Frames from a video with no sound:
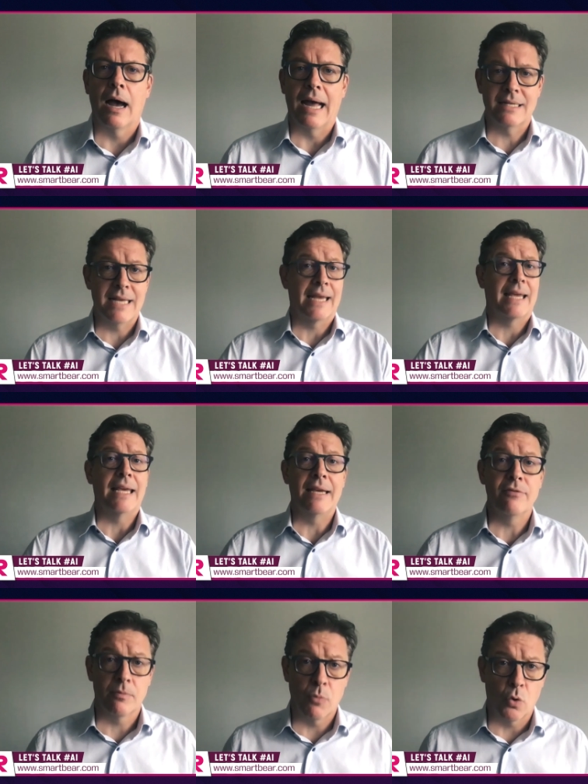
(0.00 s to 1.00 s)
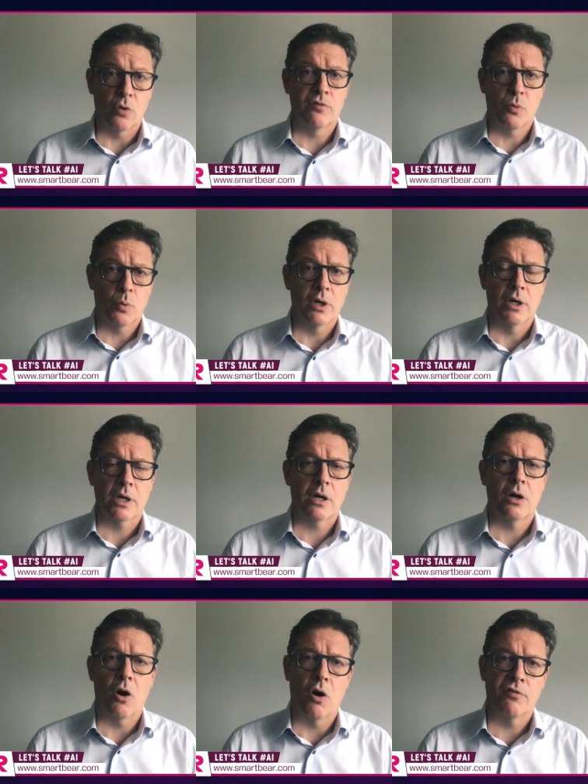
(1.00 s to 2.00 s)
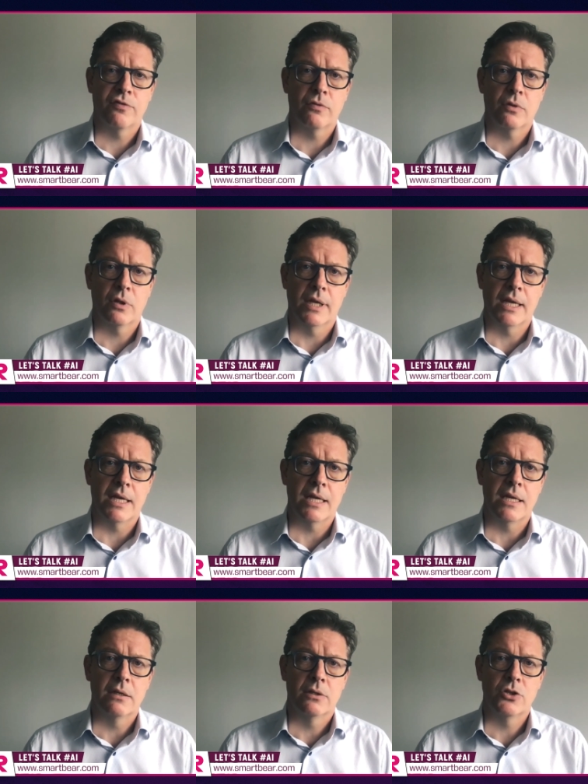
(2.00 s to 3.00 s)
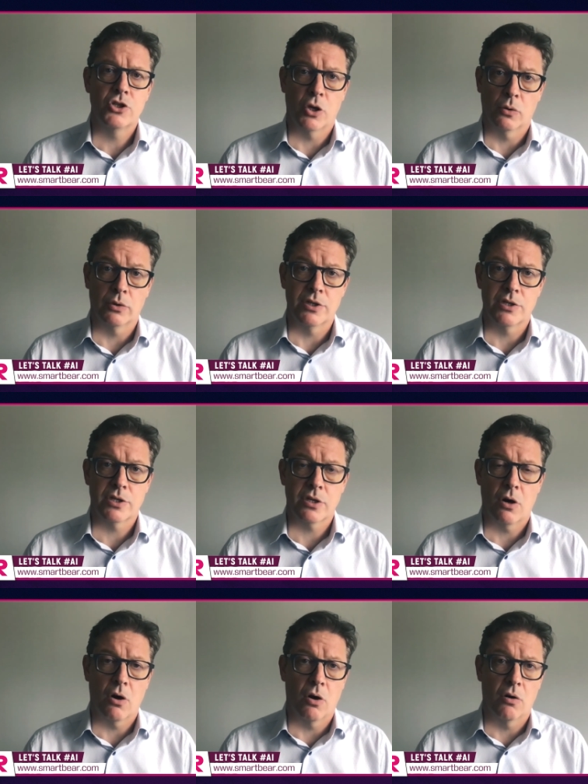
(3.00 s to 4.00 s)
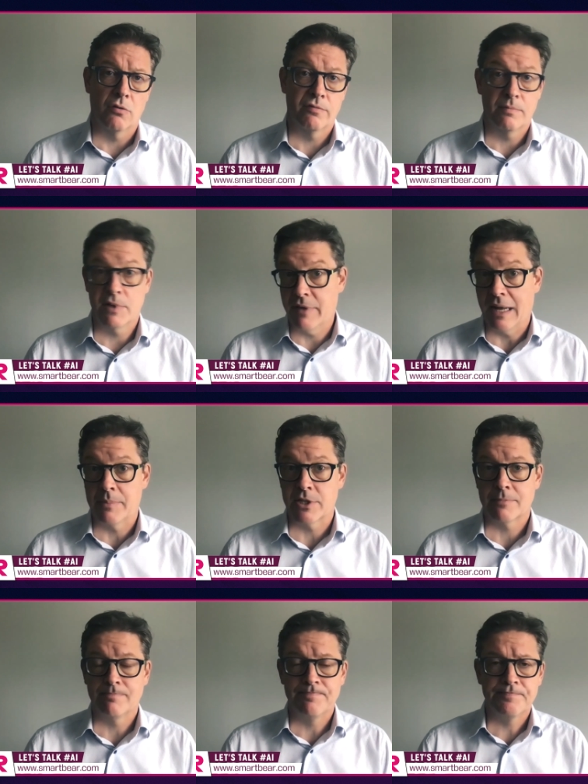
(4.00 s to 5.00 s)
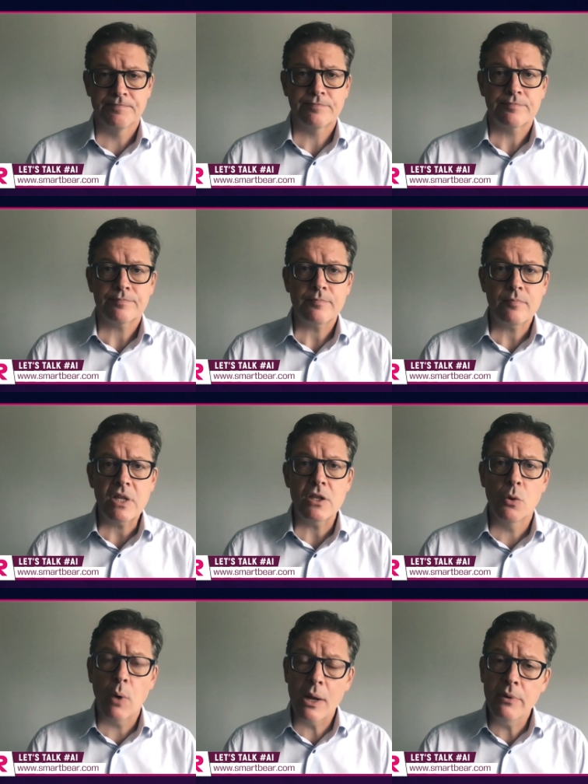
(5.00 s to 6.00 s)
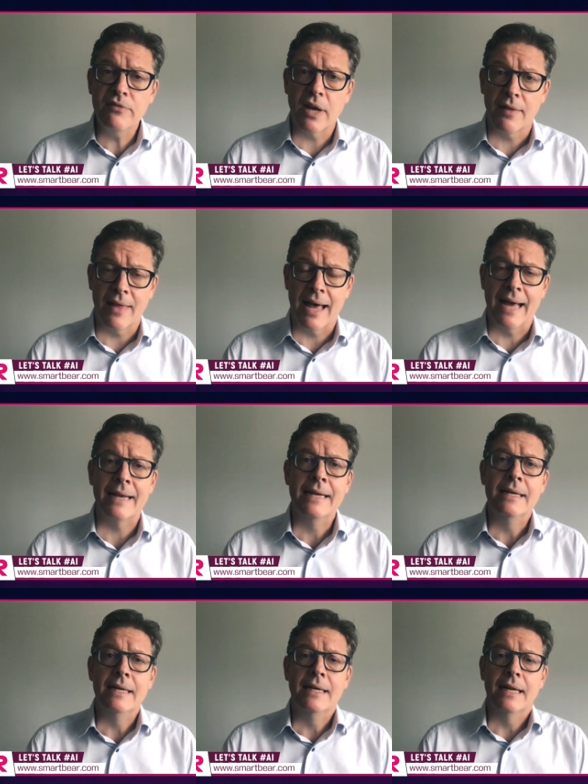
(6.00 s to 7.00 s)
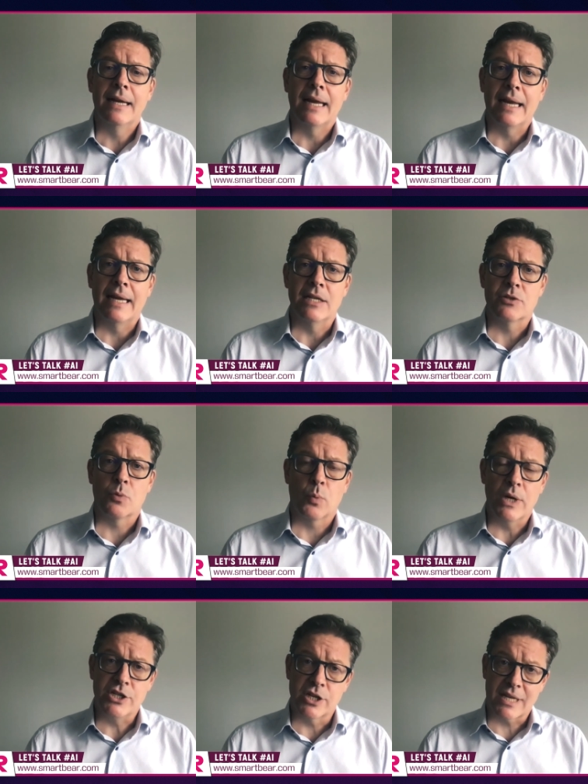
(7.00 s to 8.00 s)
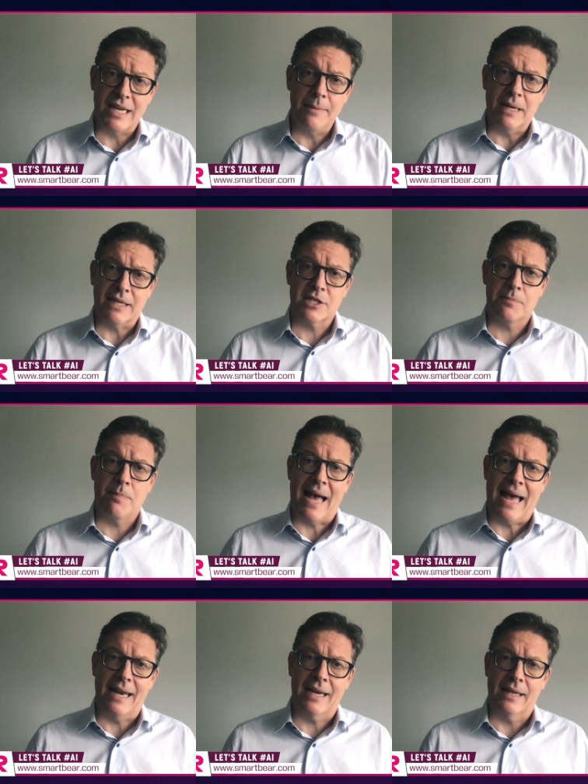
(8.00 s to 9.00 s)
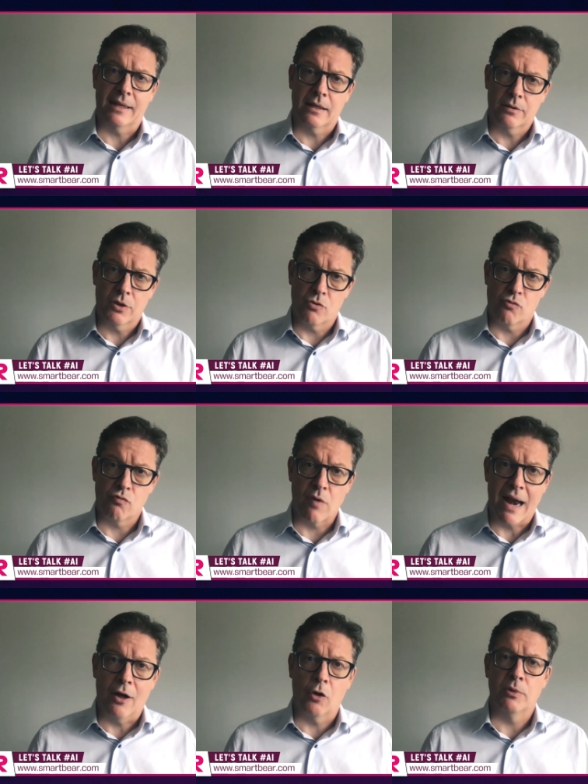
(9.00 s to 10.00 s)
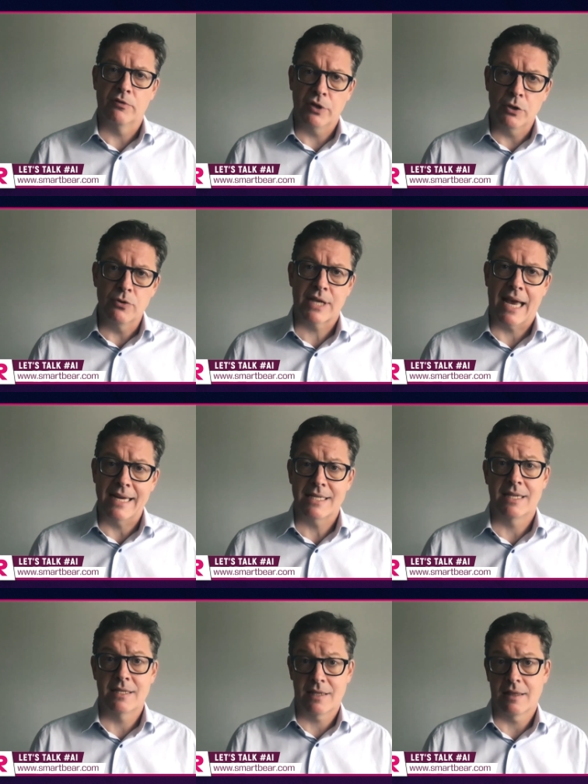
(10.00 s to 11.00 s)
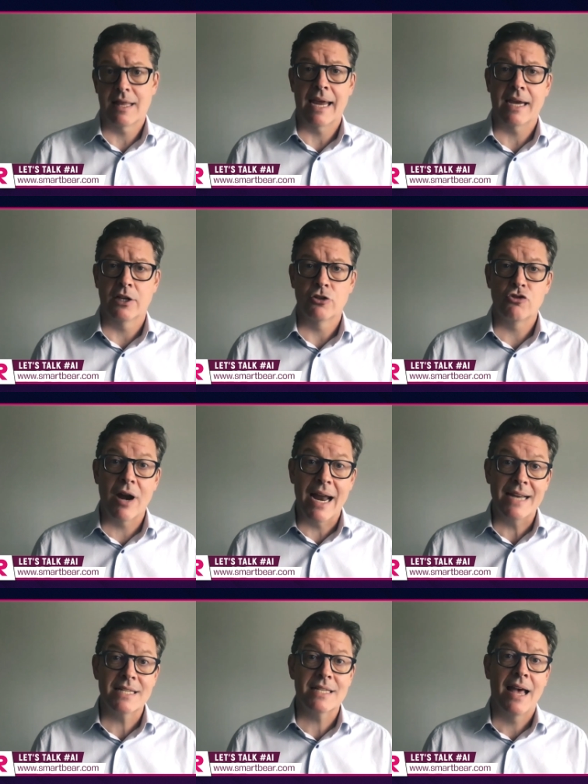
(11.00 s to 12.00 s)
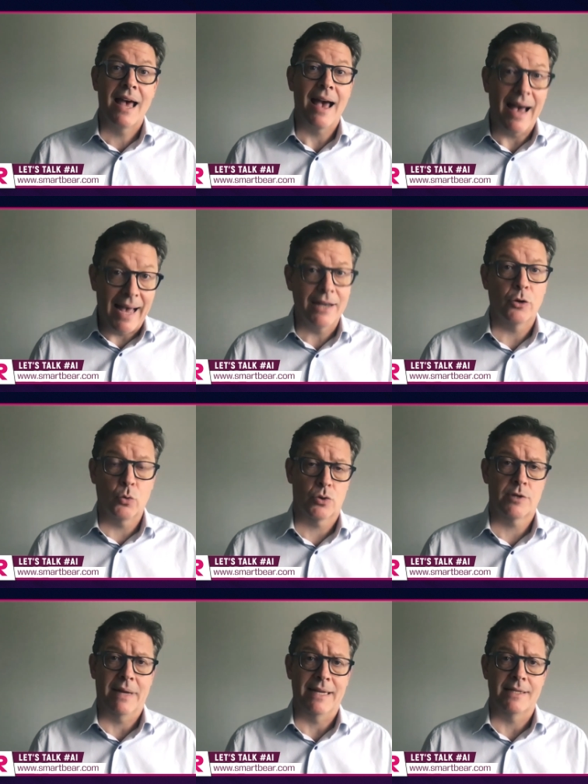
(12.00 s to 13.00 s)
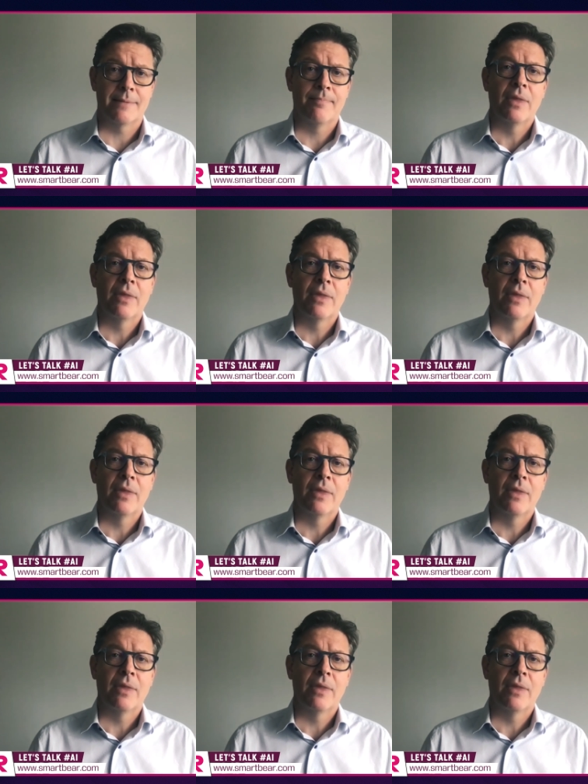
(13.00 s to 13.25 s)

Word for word: and take even more of the work off the shoulders of developers. The way we've done that is we just keep expanding the realm of use cases that they can address and automate.